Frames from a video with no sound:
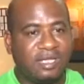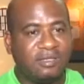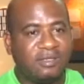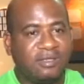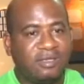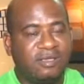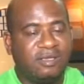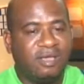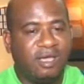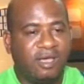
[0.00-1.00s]
And
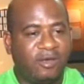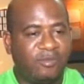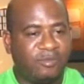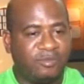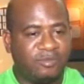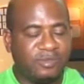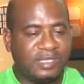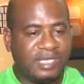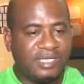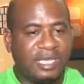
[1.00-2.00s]

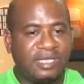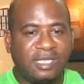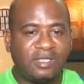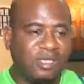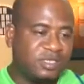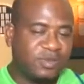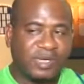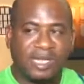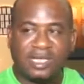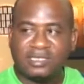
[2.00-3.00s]
we did that, and as
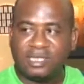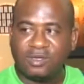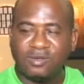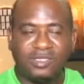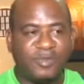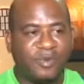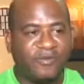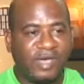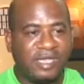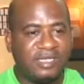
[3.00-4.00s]
quickly as they could, they
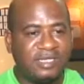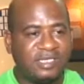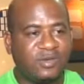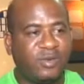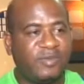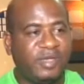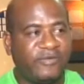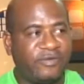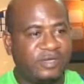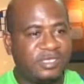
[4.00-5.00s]
provided this
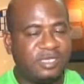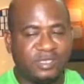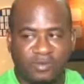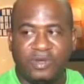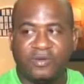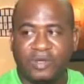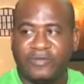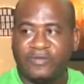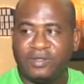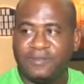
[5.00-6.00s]
equipment for us, and so we are
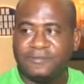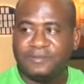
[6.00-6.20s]
grateful.